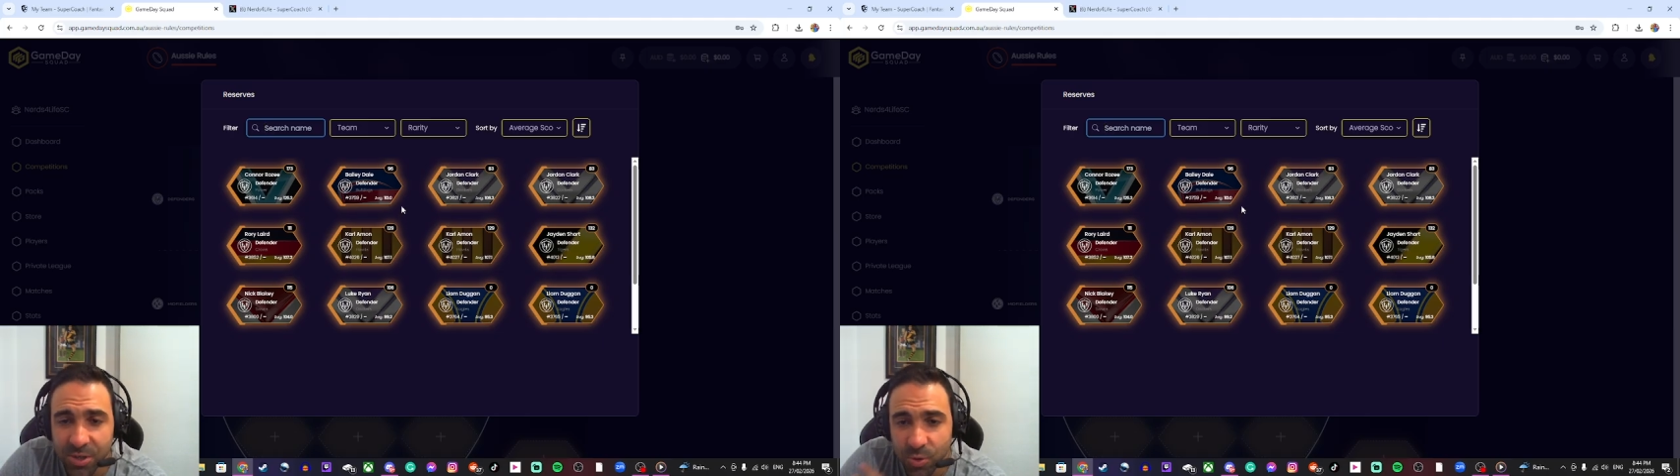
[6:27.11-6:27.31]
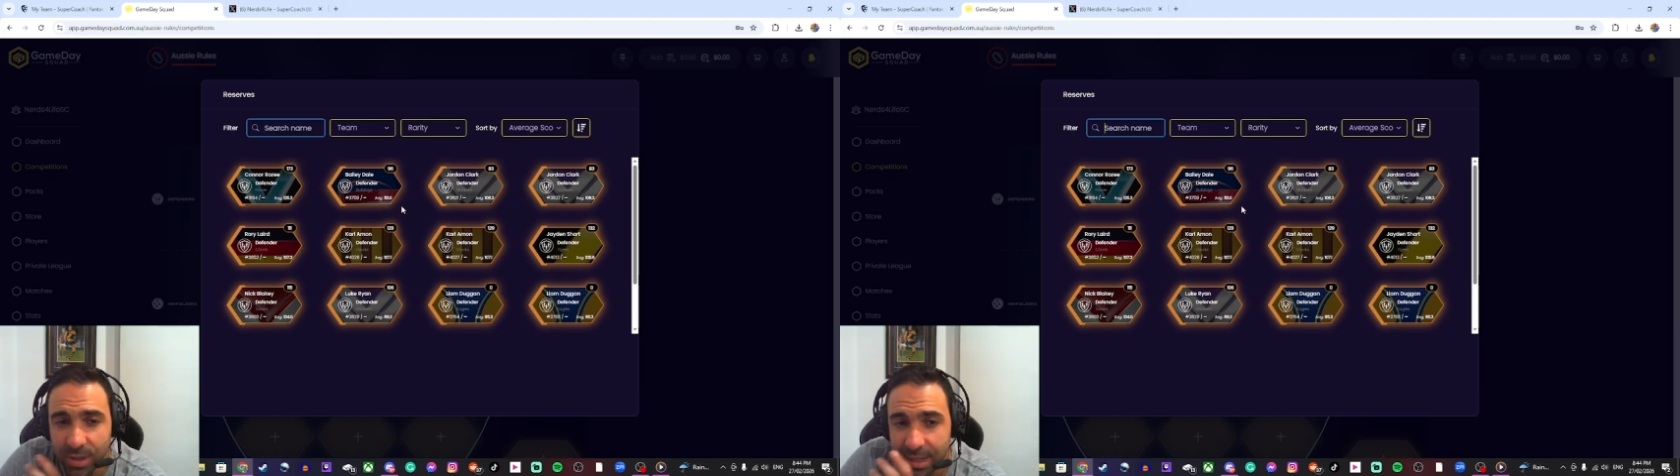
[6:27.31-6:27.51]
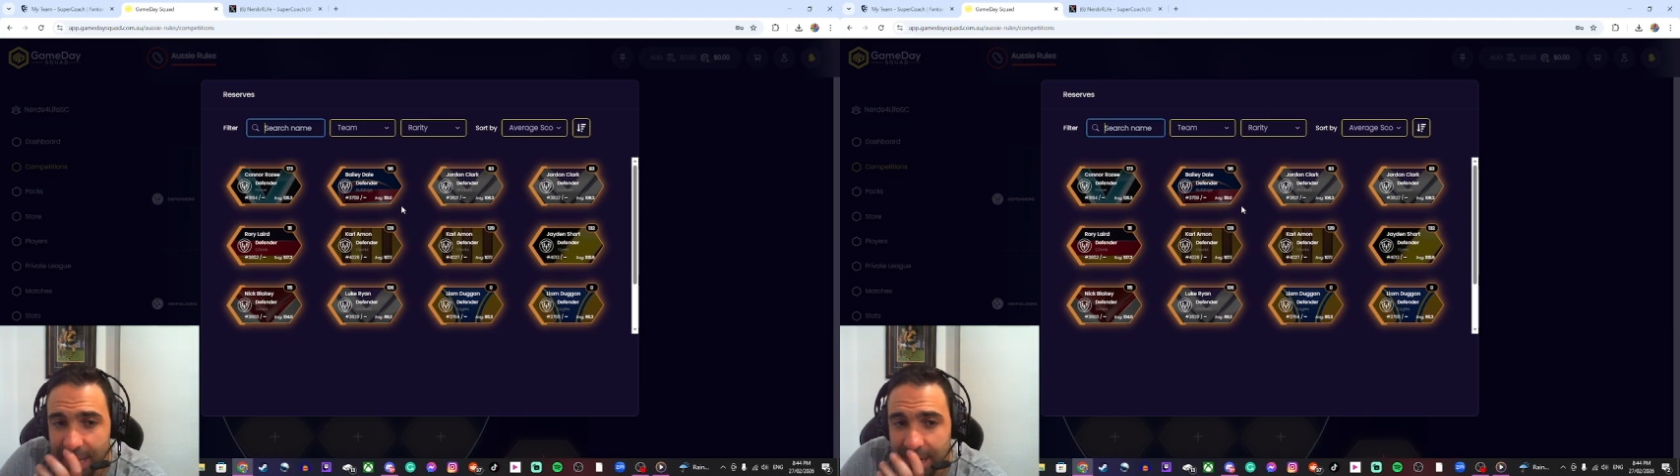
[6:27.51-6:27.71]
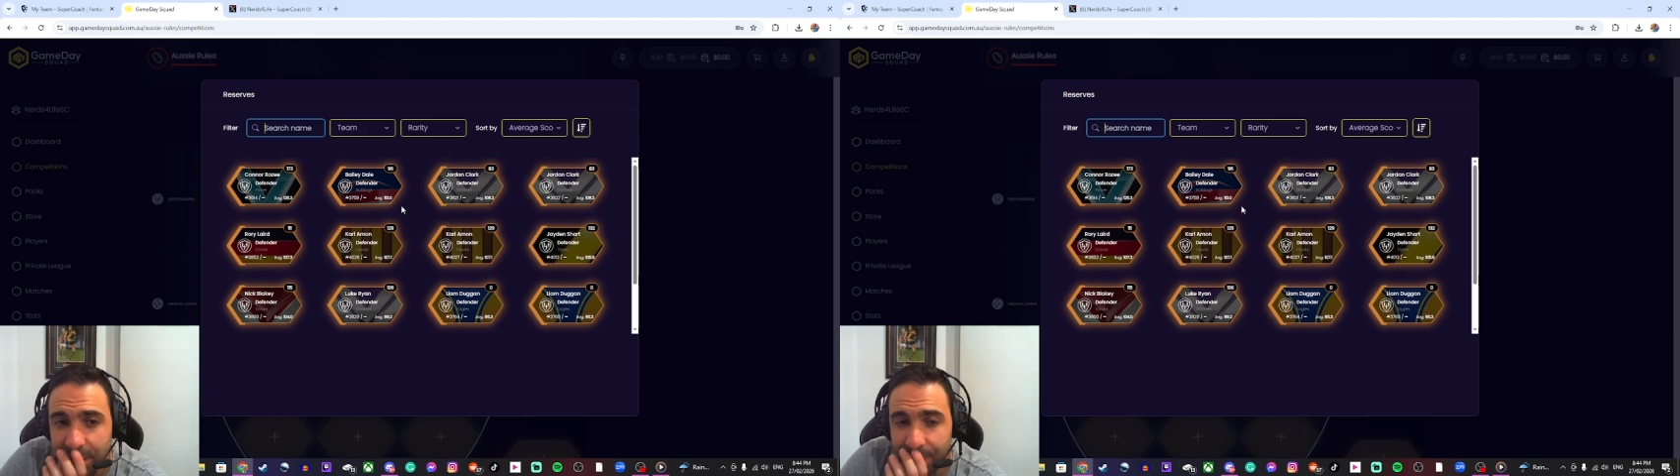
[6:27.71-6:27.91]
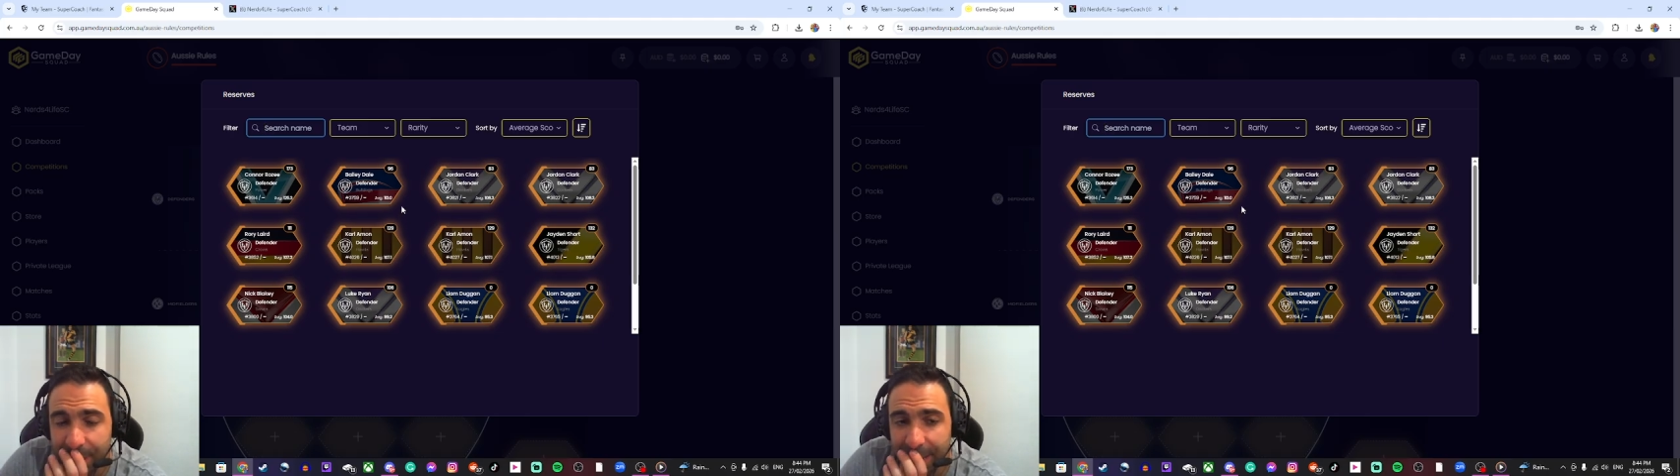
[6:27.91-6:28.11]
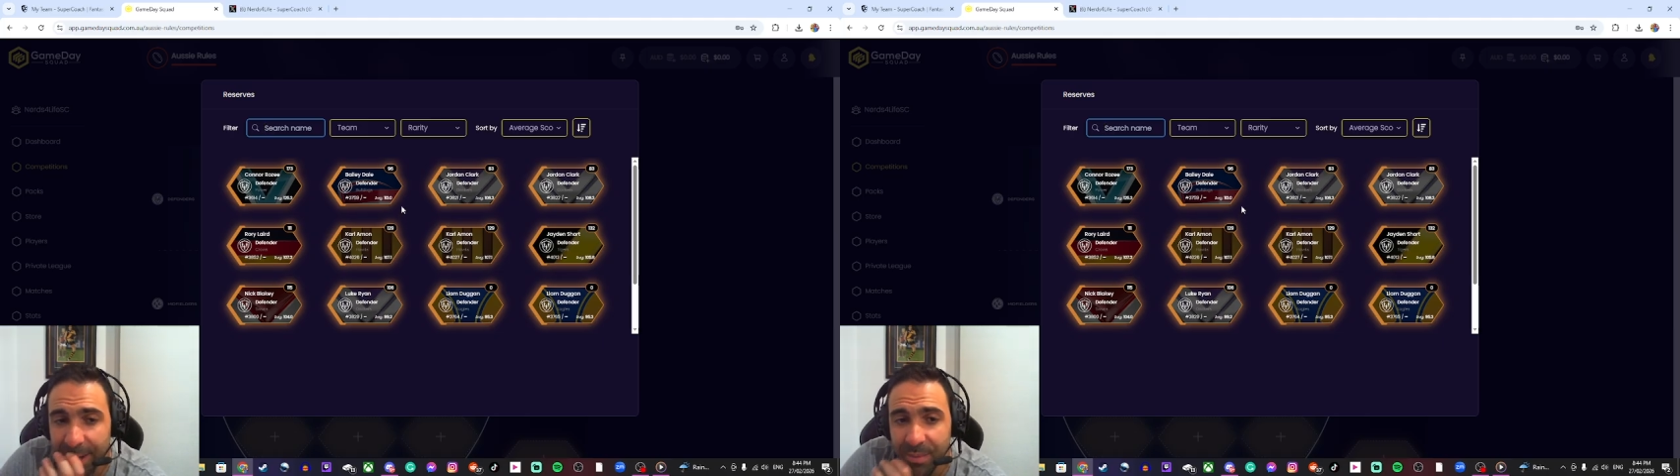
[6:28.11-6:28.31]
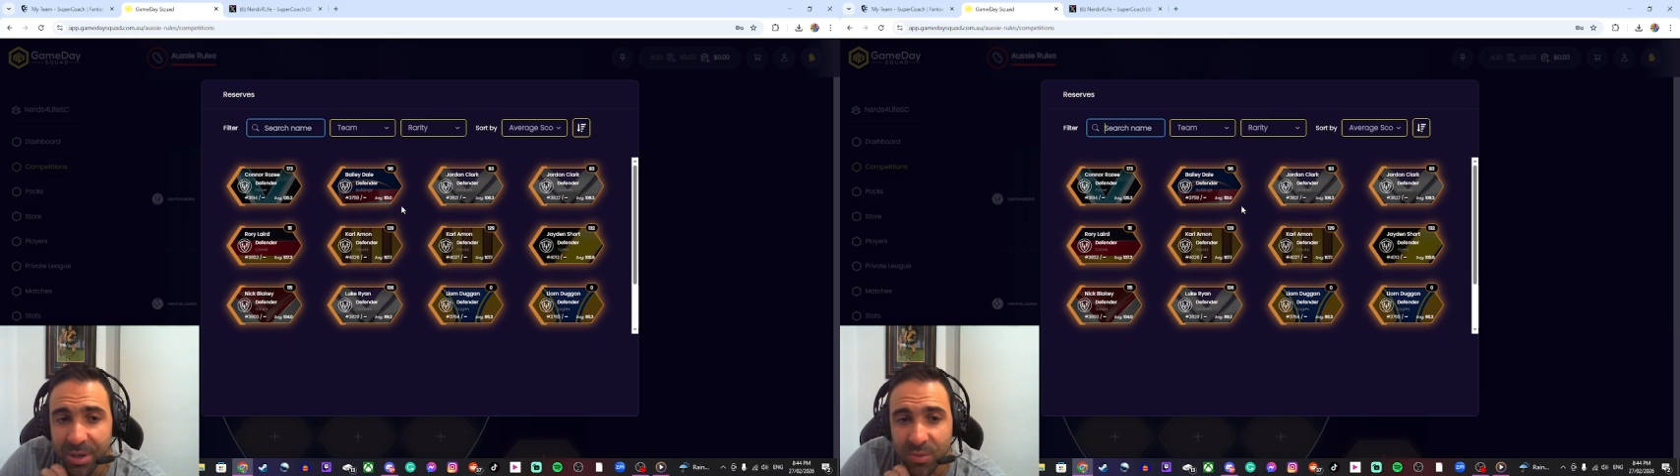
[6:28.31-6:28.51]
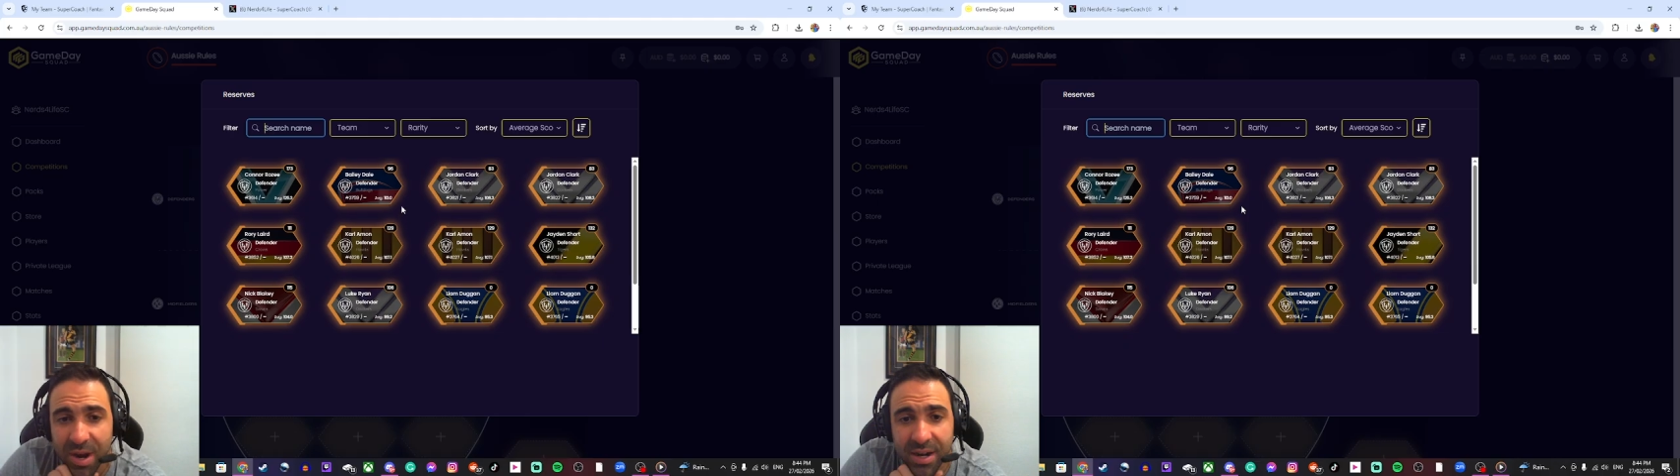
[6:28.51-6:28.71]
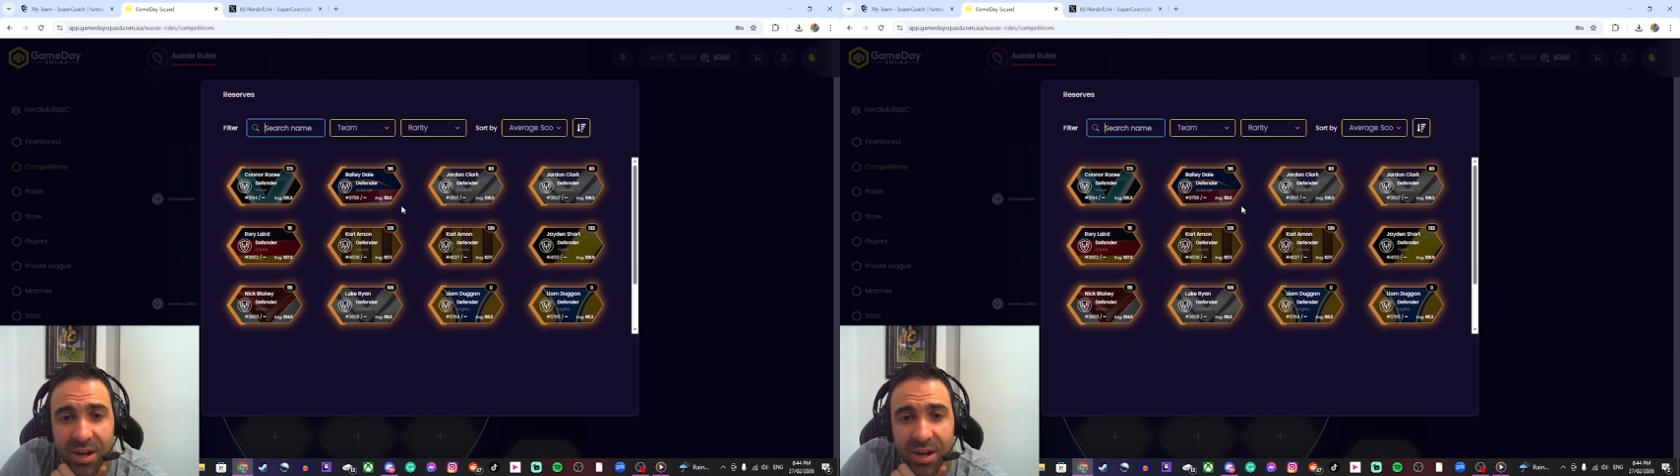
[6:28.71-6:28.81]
Jordan Clark's not playing opening round,